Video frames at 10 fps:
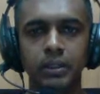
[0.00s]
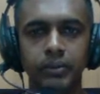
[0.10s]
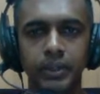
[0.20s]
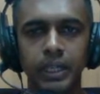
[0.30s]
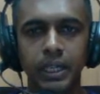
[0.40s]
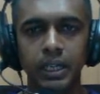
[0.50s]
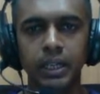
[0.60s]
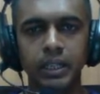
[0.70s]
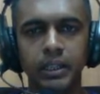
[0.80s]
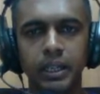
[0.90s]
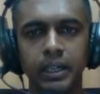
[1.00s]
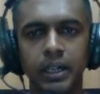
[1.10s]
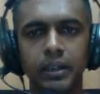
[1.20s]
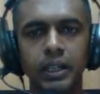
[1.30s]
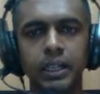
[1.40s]
freehandly, then
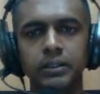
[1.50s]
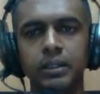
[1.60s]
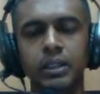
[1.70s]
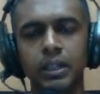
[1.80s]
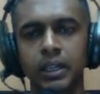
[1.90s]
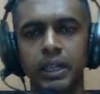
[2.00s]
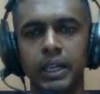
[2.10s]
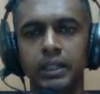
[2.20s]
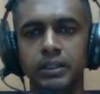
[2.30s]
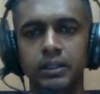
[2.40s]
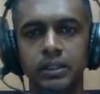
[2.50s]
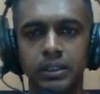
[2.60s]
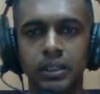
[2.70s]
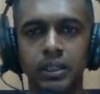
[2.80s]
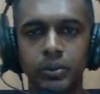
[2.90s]
add text, you
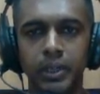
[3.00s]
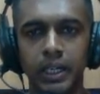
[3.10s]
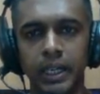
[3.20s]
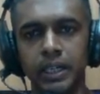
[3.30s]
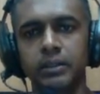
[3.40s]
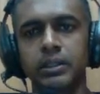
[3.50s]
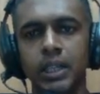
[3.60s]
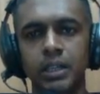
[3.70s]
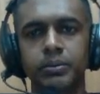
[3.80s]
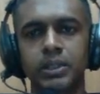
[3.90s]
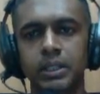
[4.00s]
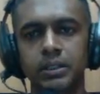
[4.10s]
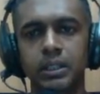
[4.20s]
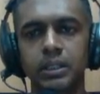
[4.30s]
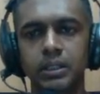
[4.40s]
can add shapes,
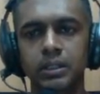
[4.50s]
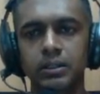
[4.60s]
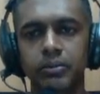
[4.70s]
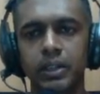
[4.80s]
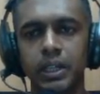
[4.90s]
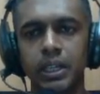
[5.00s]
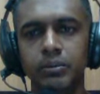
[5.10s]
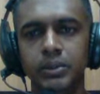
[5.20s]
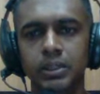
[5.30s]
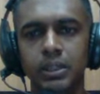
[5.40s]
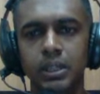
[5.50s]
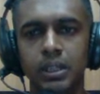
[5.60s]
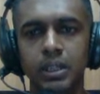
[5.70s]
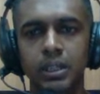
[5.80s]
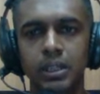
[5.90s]
stickers, frames,
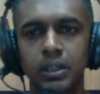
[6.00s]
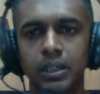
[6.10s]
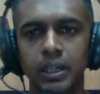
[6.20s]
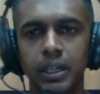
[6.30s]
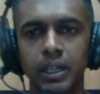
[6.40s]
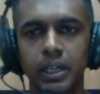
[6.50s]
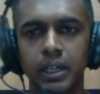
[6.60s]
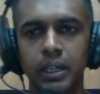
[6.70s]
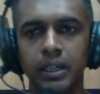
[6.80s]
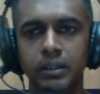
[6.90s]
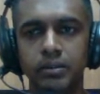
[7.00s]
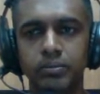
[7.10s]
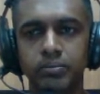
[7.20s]
and